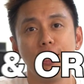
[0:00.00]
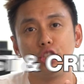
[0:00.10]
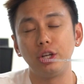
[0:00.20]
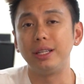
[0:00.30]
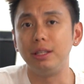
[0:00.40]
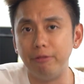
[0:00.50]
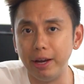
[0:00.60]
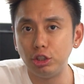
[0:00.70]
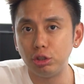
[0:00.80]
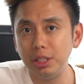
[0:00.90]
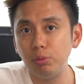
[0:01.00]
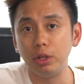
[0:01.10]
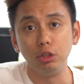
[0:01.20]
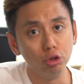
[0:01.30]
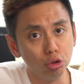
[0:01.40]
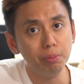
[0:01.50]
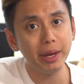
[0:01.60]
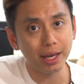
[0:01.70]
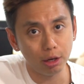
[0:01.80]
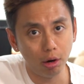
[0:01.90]
so that eventually when you do
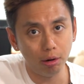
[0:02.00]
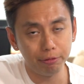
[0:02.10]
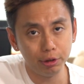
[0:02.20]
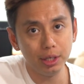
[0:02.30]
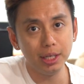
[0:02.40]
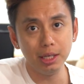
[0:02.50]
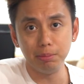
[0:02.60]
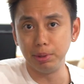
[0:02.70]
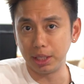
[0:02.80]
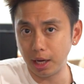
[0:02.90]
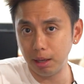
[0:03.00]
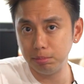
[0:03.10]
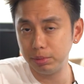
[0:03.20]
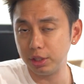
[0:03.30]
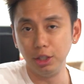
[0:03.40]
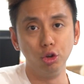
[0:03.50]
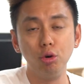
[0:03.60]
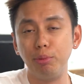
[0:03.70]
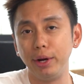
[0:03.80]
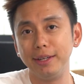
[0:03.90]
make an offer, it becomes a
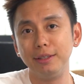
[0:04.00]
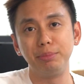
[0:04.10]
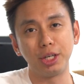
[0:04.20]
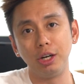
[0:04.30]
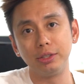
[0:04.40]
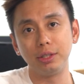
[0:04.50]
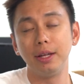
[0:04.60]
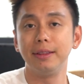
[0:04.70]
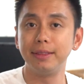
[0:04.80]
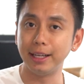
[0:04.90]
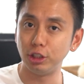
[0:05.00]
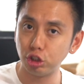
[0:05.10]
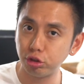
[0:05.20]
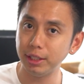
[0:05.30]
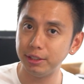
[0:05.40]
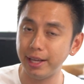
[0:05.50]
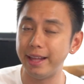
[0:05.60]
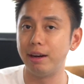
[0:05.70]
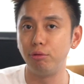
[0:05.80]
no-brainer because that trust and that